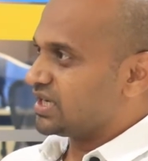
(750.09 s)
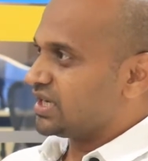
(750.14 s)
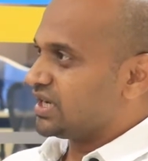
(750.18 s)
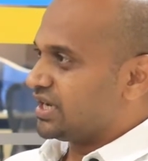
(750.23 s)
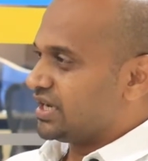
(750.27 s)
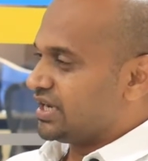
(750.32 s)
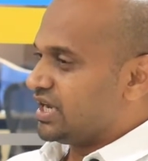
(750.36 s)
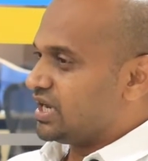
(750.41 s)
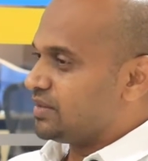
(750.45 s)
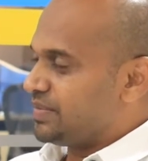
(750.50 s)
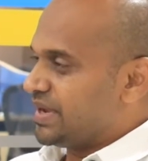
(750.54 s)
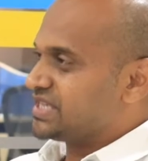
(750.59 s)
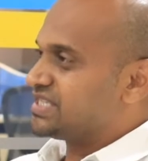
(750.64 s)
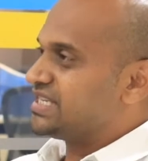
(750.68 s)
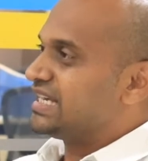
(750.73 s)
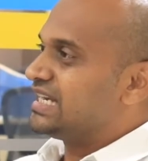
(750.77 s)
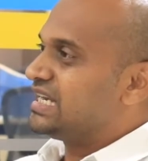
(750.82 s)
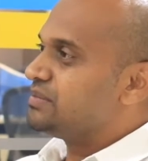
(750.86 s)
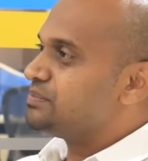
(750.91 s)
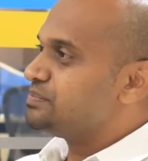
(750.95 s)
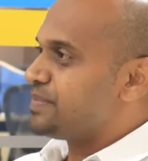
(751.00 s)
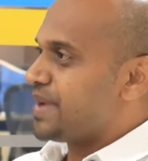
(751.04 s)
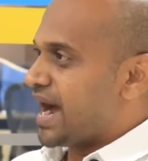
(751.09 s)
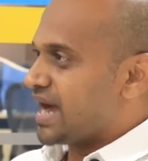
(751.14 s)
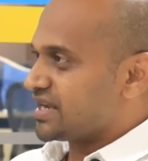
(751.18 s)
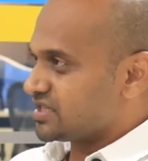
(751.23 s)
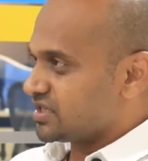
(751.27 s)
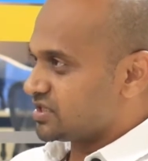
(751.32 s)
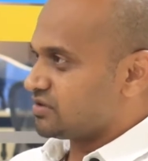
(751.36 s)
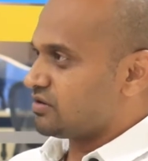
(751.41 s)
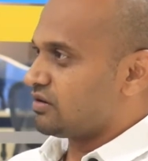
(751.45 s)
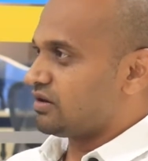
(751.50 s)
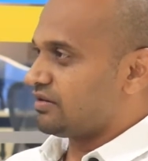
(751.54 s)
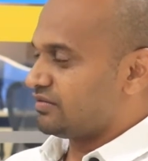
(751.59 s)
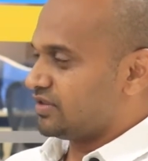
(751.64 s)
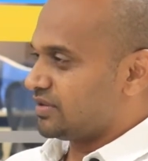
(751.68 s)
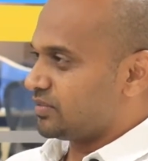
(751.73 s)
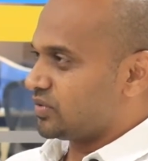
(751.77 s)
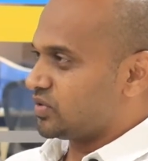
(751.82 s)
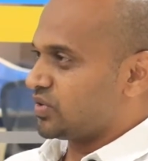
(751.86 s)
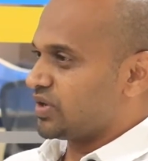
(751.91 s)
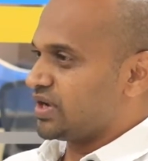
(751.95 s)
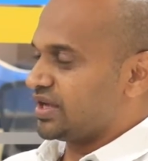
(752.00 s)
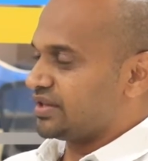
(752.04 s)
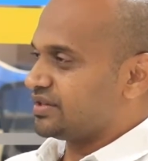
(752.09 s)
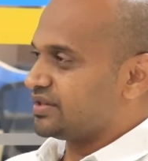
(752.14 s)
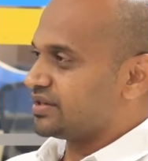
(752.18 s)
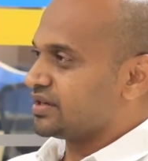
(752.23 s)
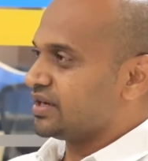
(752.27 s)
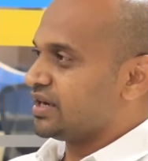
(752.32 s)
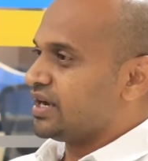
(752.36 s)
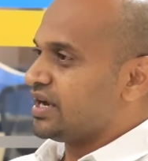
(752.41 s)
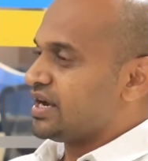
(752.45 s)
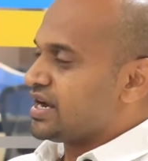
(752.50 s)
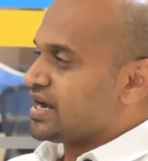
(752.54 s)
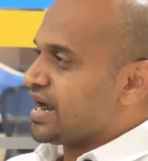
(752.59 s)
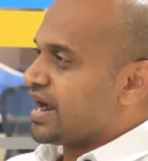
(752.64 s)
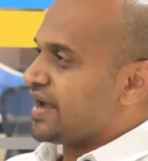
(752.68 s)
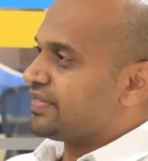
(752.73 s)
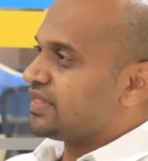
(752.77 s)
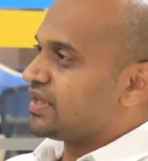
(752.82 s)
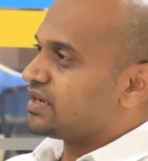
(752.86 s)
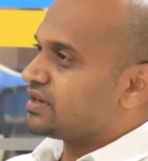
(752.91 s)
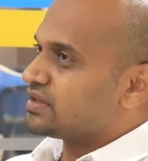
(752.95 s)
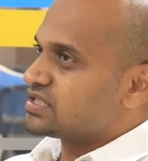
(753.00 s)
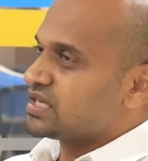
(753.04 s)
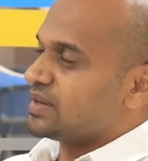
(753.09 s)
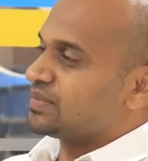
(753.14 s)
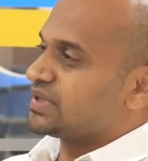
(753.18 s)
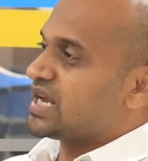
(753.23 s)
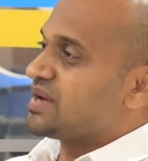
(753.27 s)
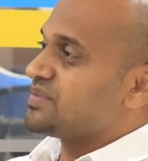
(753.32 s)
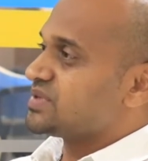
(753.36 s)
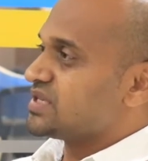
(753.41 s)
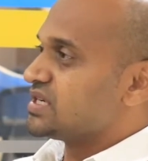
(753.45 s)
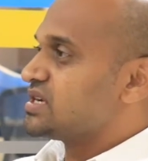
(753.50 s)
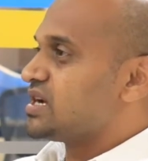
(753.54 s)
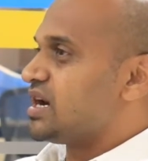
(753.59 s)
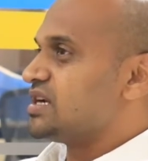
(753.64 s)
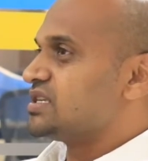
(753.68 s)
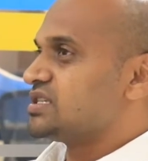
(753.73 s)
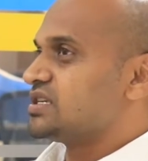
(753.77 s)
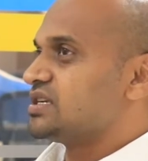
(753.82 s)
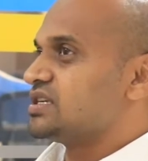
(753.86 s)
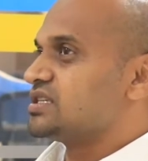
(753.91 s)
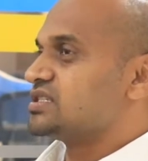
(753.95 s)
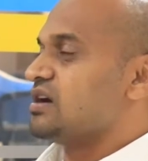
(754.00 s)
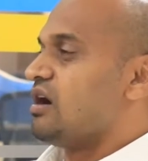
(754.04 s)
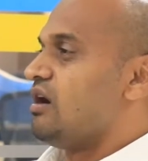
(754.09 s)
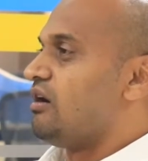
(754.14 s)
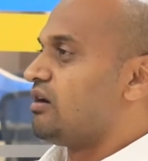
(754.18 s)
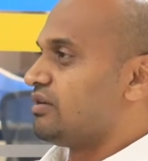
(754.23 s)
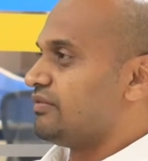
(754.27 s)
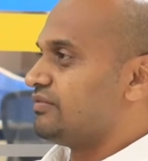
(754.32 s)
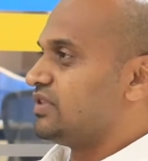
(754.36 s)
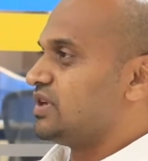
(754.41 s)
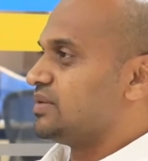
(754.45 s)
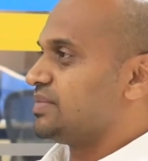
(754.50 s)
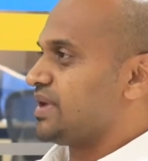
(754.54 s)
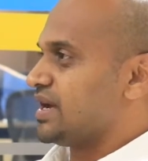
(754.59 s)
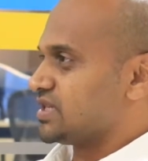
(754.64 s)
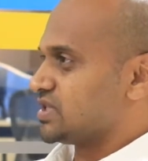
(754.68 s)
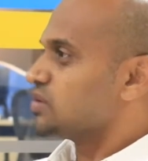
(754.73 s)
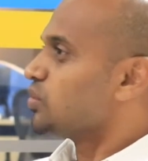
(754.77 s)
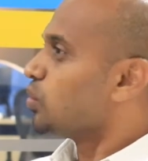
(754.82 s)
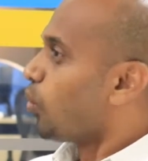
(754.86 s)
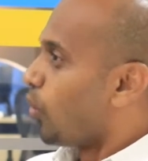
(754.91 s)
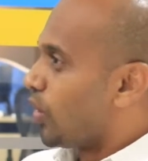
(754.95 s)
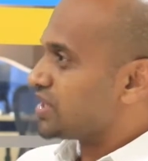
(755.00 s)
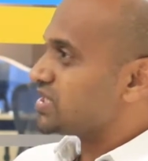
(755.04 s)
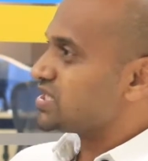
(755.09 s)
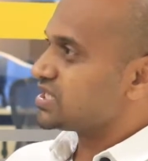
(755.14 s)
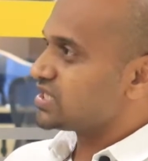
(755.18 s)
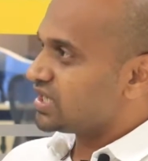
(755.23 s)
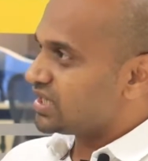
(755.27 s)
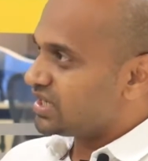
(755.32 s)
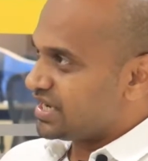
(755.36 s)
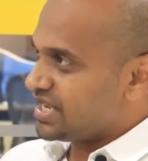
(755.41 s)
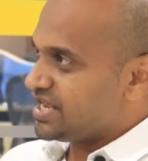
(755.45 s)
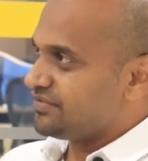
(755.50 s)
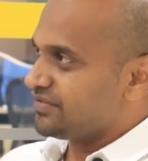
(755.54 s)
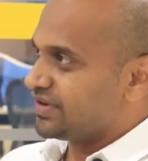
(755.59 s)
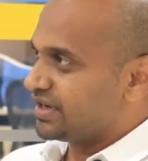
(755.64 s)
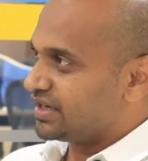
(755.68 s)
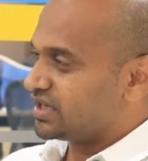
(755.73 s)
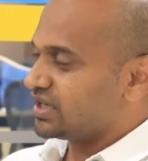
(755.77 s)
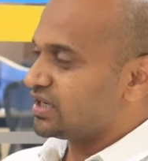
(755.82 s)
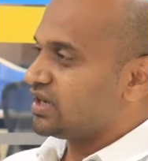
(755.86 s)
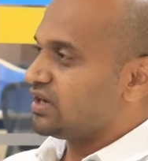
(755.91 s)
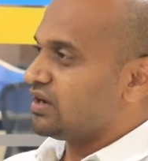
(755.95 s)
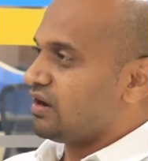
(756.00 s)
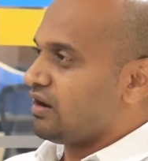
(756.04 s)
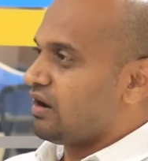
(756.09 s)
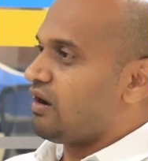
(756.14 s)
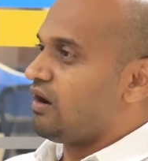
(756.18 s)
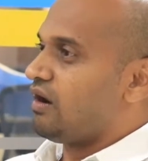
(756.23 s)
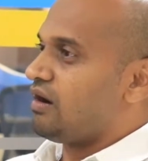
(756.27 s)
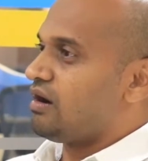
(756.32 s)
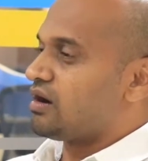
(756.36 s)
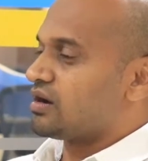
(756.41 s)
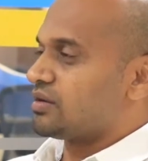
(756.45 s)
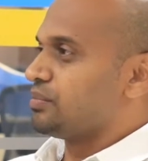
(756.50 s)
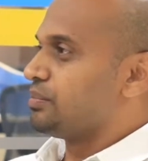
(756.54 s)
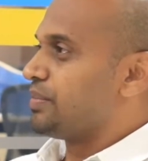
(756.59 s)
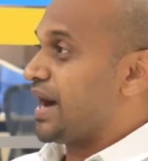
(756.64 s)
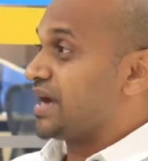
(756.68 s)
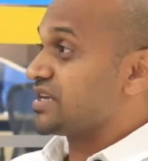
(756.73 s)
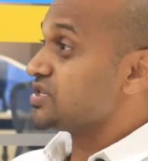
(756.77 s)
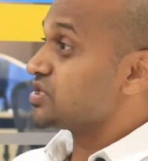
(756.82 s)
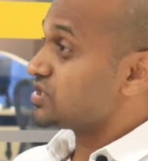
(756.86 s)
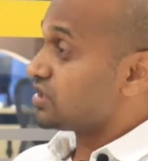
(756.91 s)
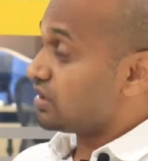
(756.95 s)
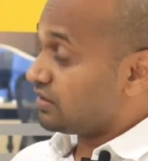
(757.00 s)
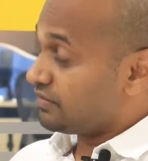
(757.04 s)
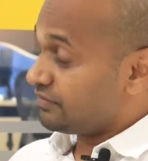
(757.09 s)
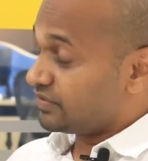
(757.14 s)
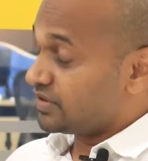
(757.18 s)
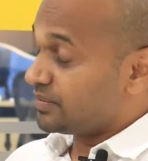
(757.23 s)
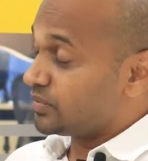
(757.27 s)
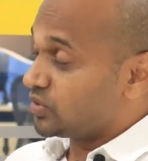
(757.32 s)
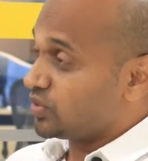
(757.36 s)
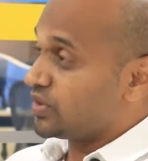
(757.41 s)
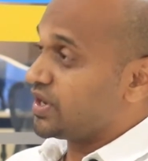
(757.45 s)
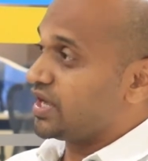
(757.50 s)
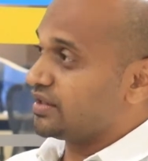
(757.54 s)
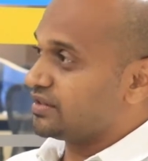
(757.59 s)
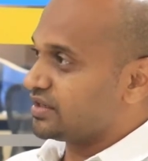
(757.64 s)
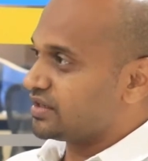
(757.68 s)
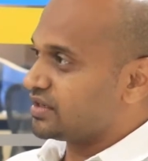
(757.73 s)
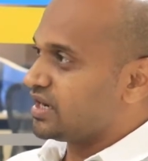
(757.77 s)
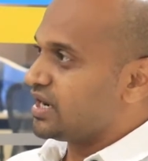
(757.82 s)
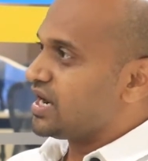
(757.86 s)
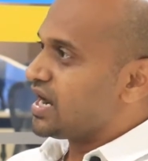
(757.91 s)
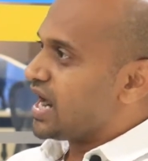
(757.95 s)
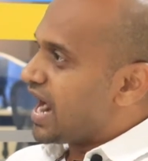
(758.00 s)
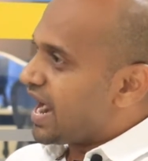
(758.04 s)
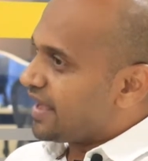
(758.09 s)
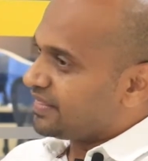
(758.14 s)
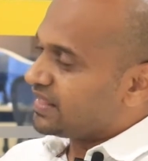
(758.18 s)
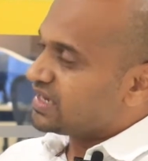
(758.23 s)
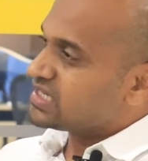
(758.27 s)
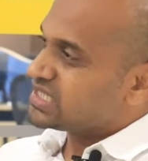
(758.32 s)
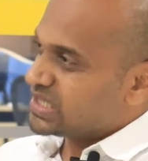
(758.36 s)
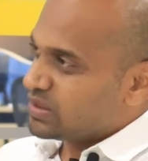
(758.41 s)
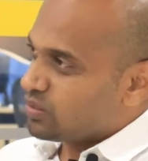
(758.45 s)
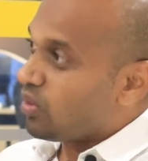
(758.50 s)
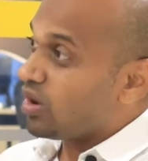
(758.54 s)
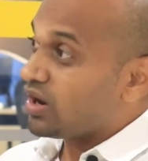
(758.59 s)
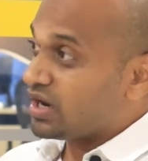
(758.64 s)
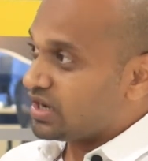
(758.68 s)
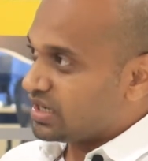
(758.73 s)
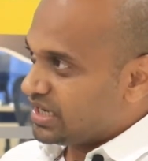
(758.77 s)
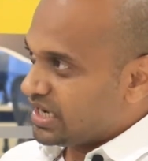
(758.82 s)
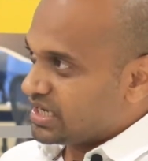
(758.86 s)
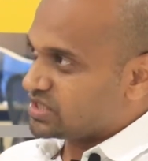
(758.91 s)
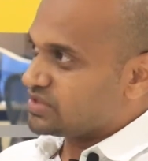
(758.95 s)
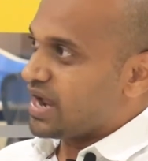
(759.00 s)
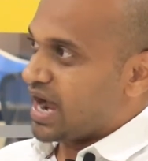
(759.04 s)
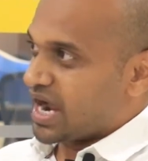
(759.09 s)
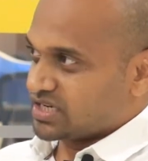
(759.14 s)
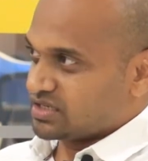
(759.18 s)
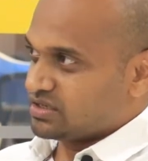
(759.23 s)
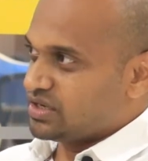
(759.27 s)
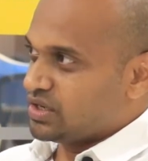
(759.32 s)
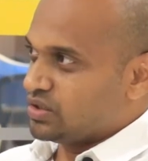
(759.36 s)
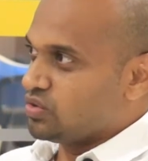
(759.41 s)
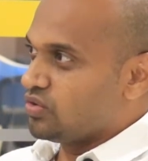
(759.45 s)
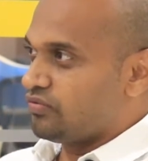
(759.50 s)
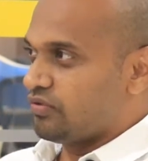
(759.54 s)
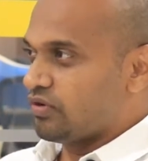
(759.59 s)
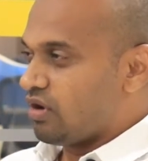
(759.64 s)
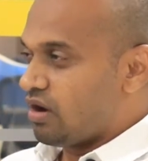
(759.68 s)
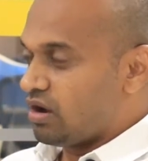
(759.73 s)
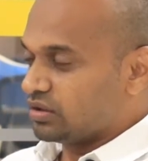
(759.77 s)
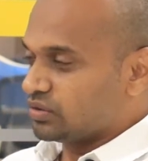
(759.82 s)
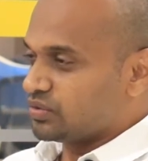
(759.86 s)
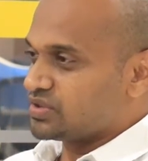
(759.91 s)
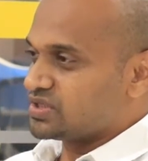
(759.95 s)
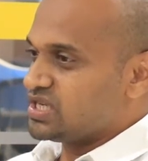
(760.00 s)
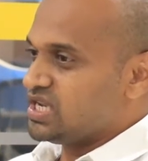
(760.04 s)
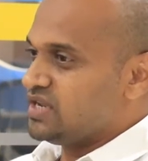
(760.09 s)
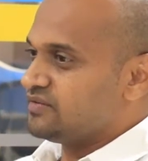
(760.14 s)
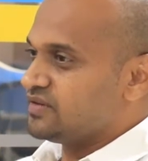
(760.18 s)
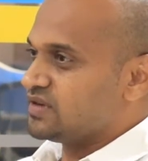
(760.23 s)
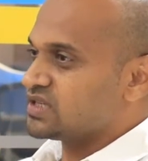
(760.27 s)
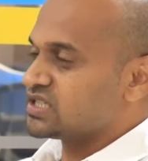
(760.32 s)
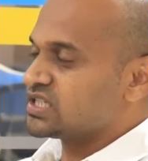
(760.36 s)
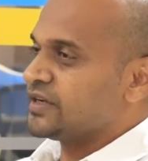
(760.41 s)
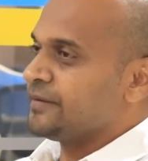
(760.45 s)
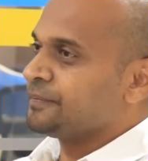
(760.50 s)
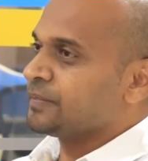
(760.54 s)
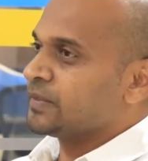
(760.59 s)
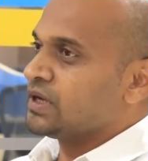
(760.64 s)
Okay. It basically batches all of them together, and then sometimes it considers all of them as one single event, or batches all of them together and then see what it needs to actually do for all those events.